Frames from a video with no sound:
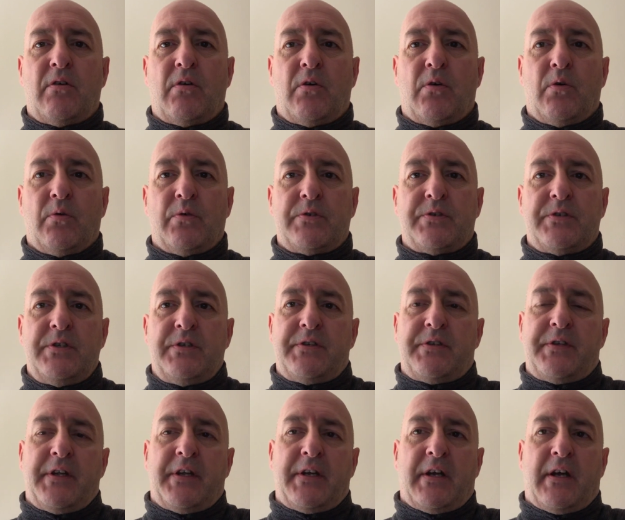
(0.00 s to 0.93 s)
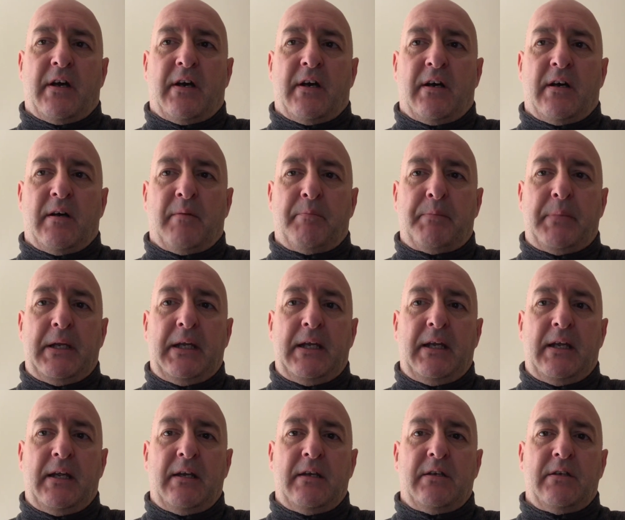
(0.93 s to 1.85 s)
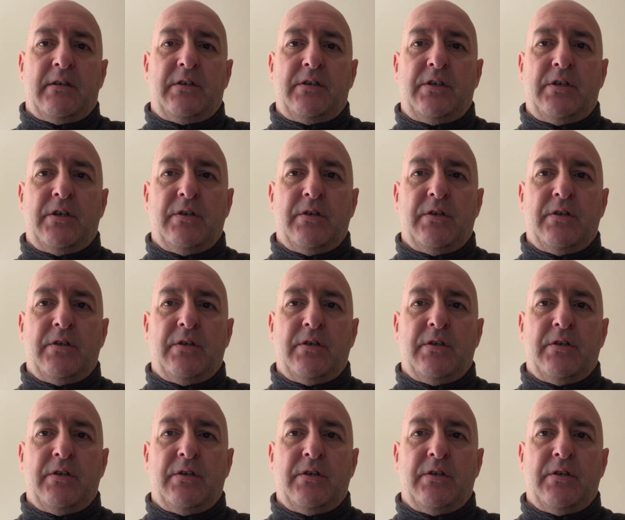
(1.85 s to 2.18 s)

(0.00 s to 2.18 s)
horses that are being